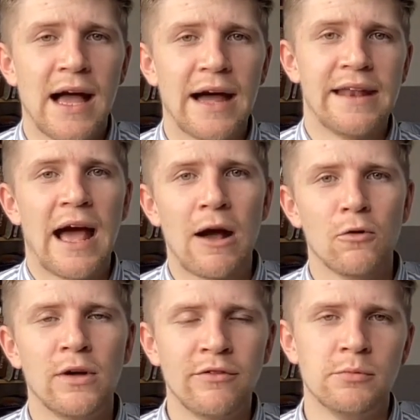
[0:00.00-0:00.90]
and
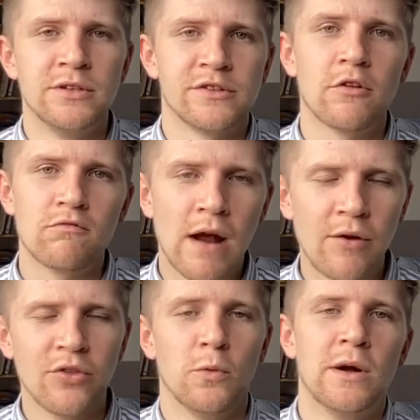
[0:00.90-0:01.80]
how governments
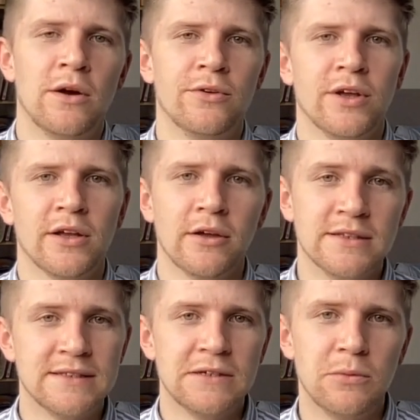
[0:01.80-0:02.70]
around the world are going
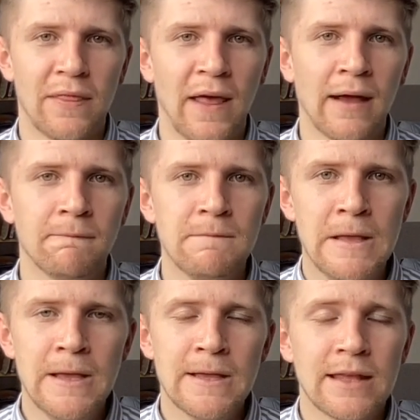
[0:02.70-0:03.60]
to deal with that.
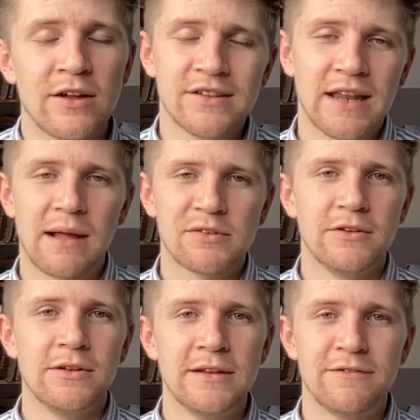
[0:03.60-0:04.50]
Now, it's an
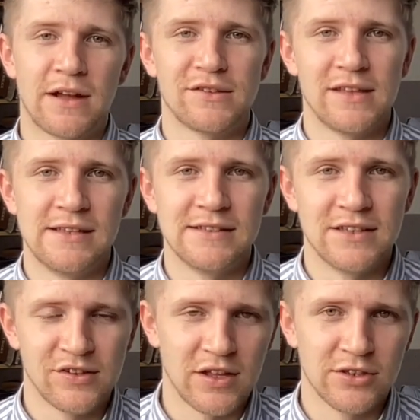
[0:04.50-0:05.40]
absolutely fascinating
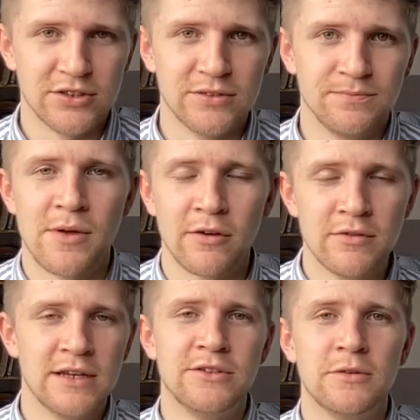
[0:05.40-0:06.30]
discussion. I
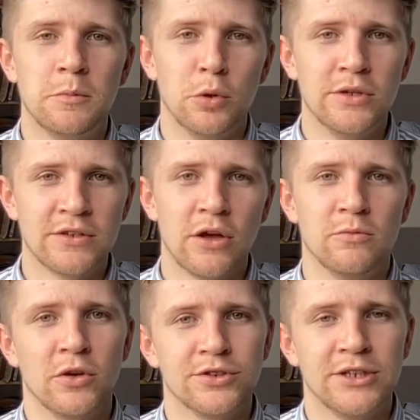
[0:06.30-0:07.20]
really do implore you to go
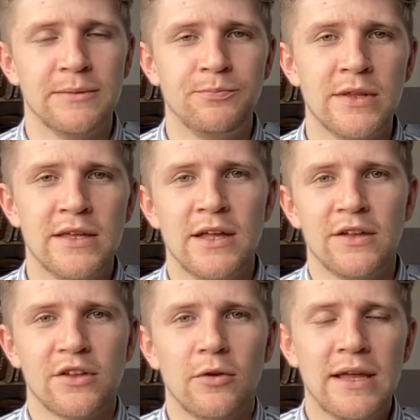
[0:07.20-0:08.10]
and watch it.
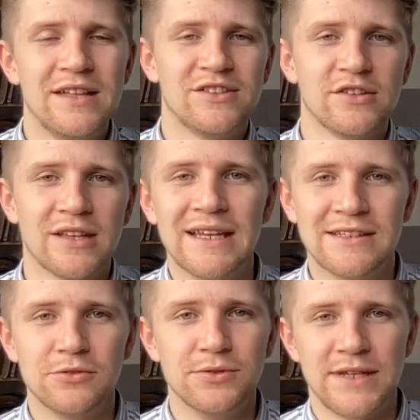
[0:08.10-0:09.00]
So, here's just a
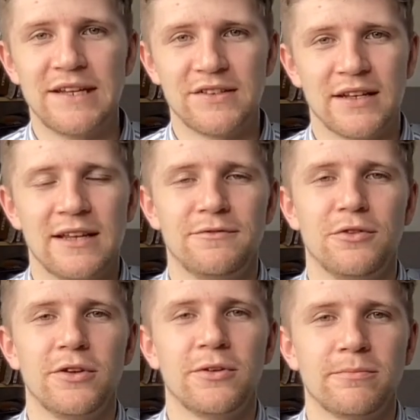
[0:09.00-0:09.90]
little taster clip
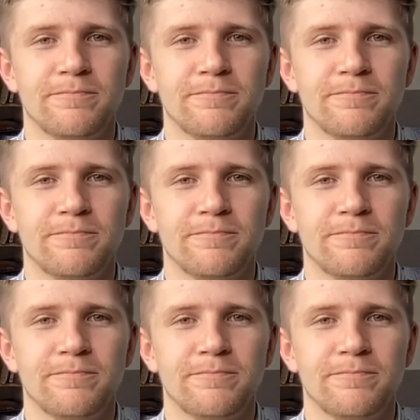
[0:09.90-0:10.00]
for you.